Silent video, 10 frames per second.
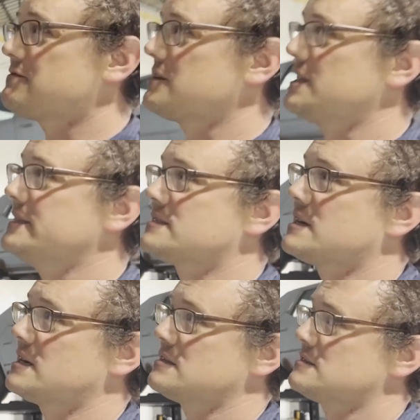for these
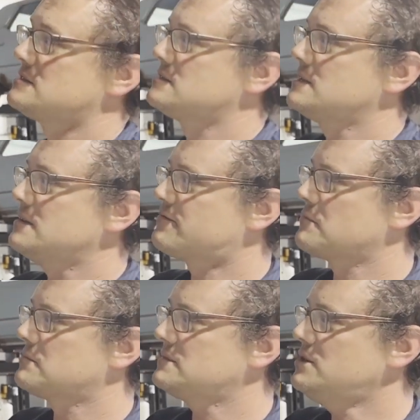cars
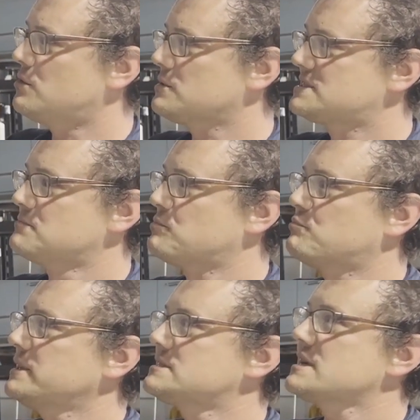from, you know, a simple
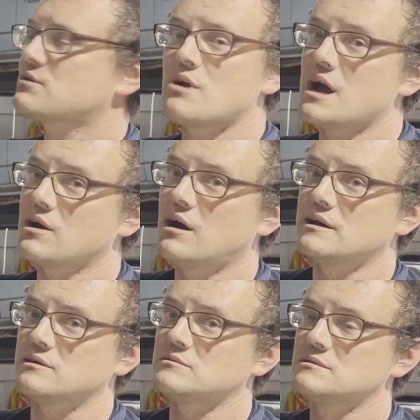place like Rock
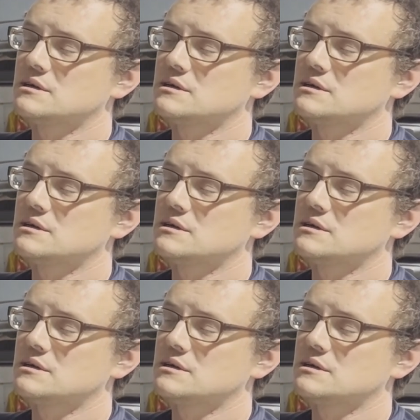Auto.